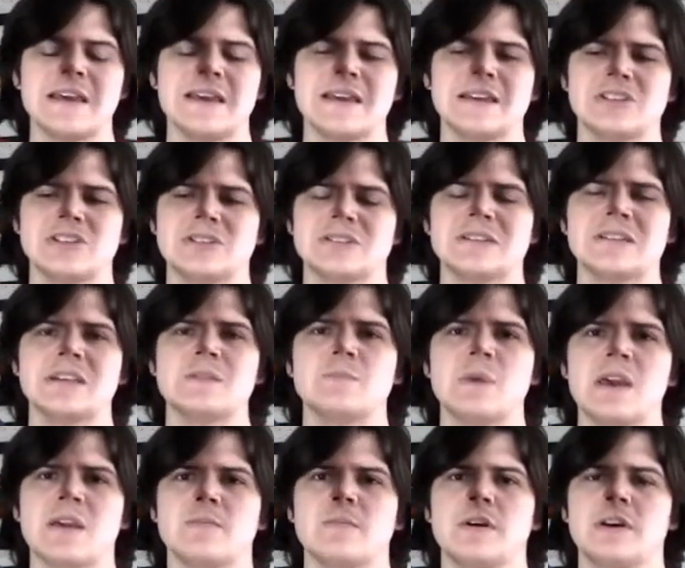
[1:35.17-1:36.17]
it just didn't
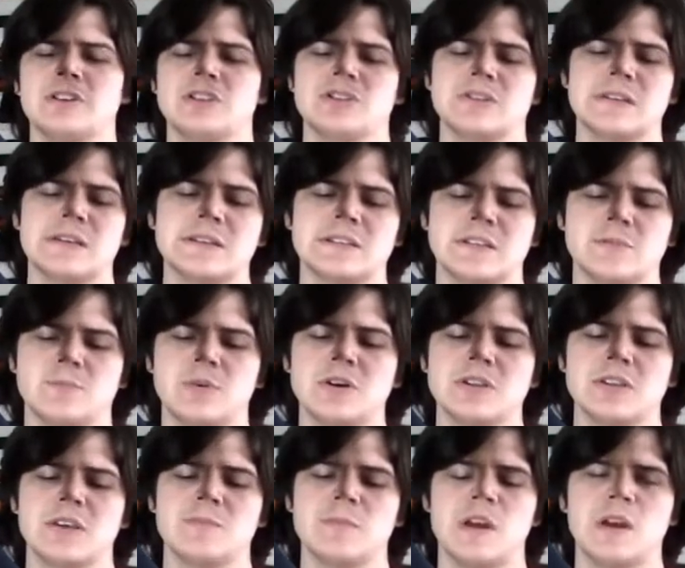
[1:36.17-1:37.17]
make much sense to
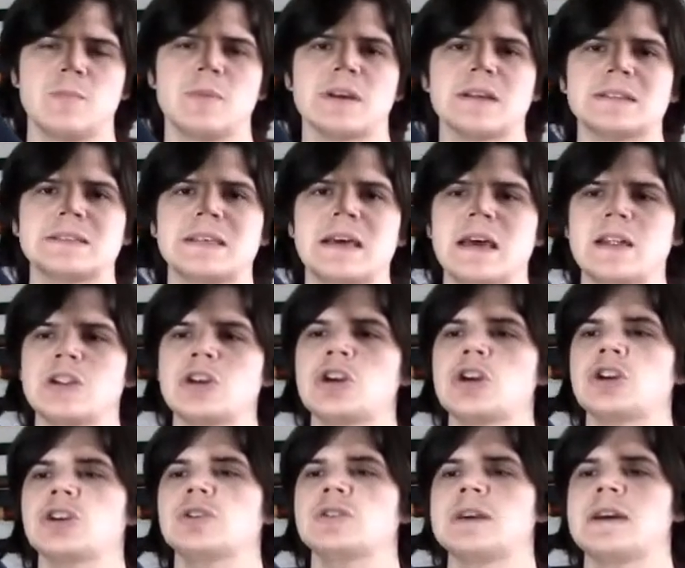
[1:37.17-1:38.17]
put them there, because then
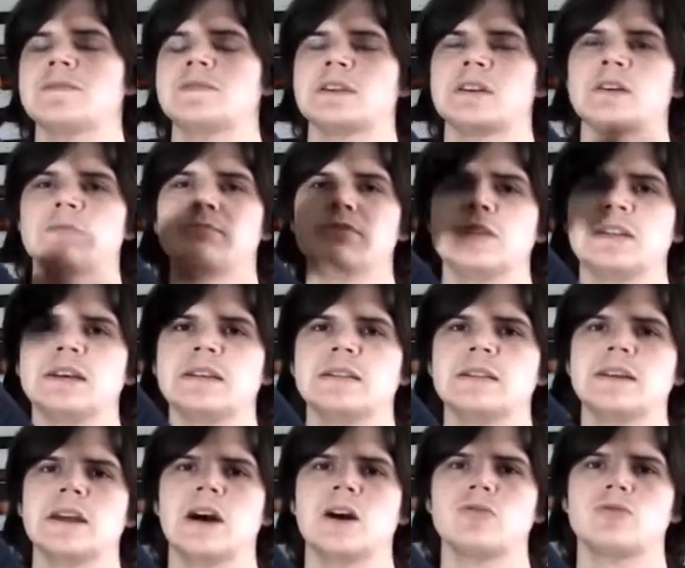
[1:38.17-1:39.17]
you'd have to
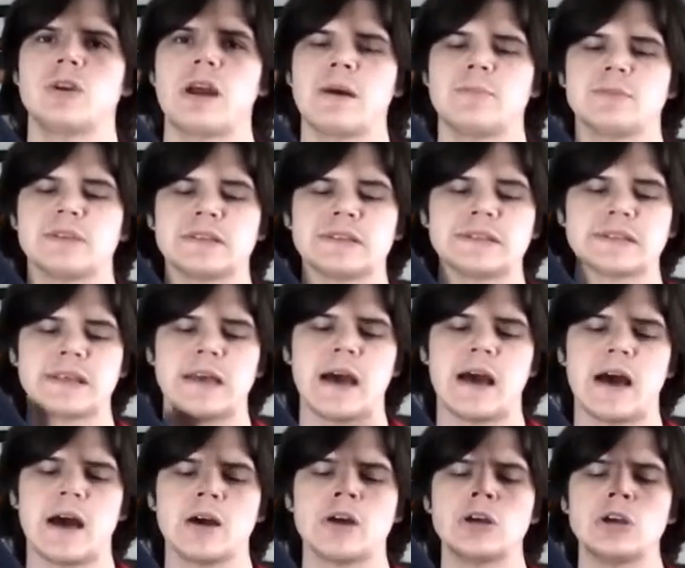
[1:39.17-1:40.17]
completely unwrap the
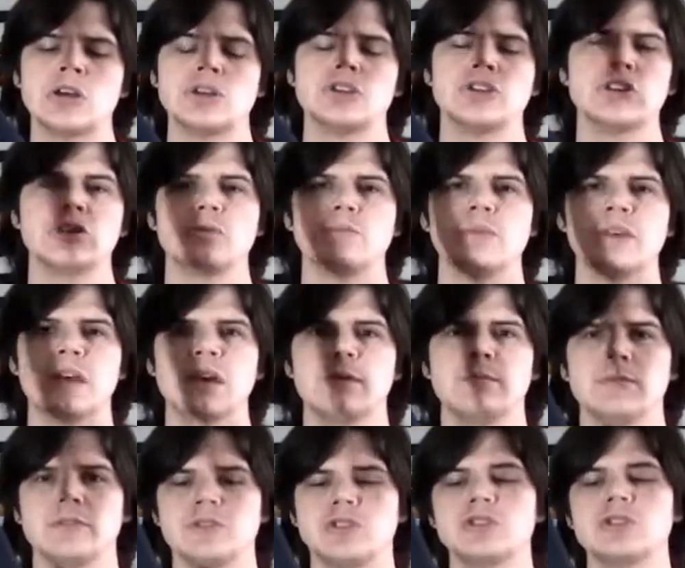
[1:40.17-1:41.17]
ska to be
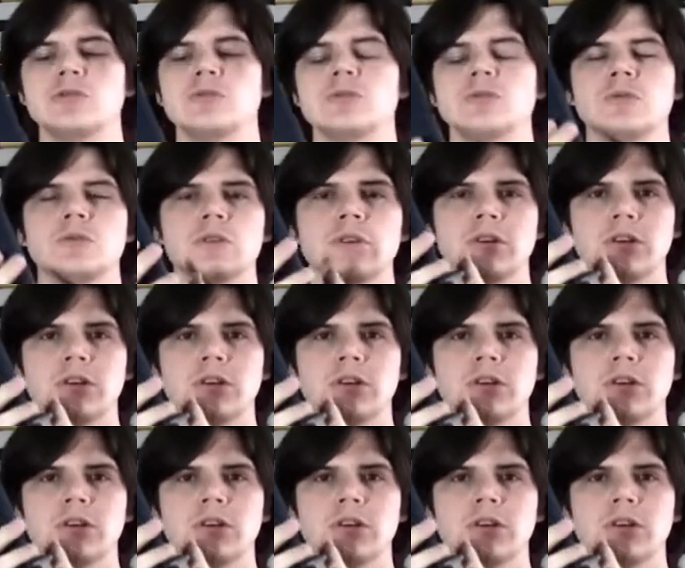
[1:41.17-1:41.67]
able to